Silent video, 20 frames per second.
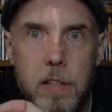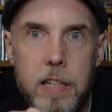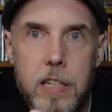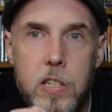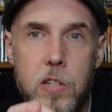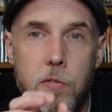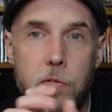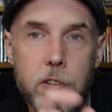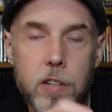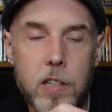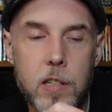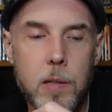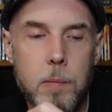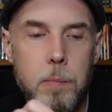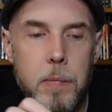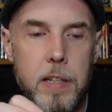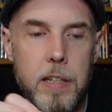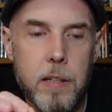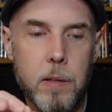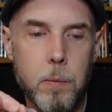released
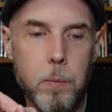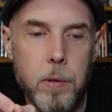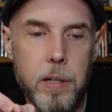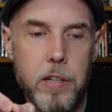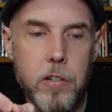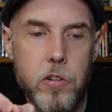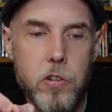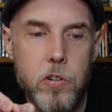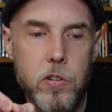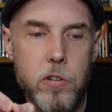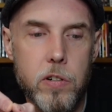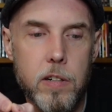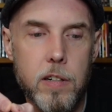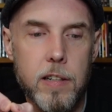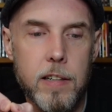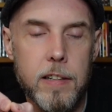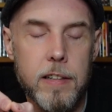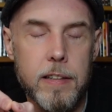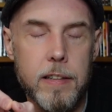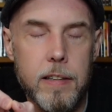film in which
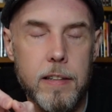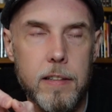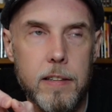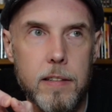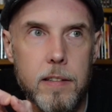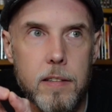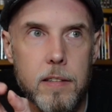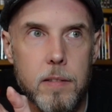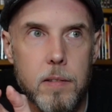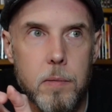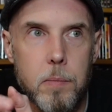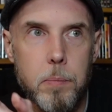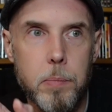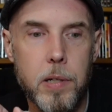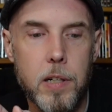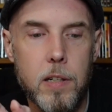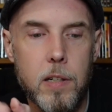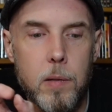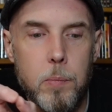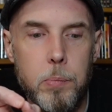uh,
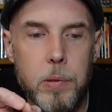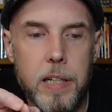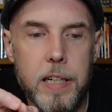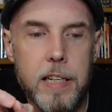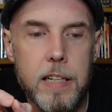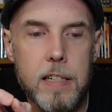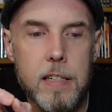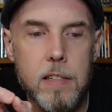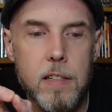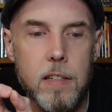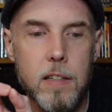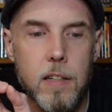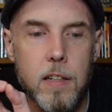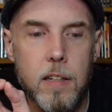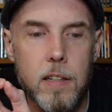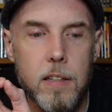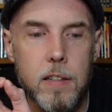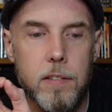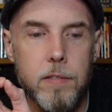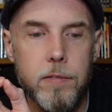Paul plays
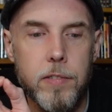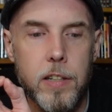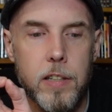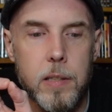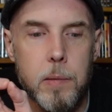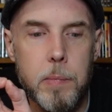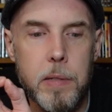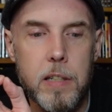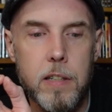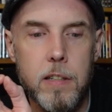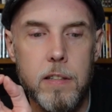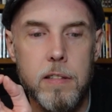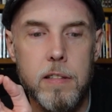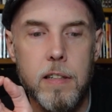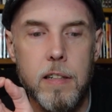uh, Vladimir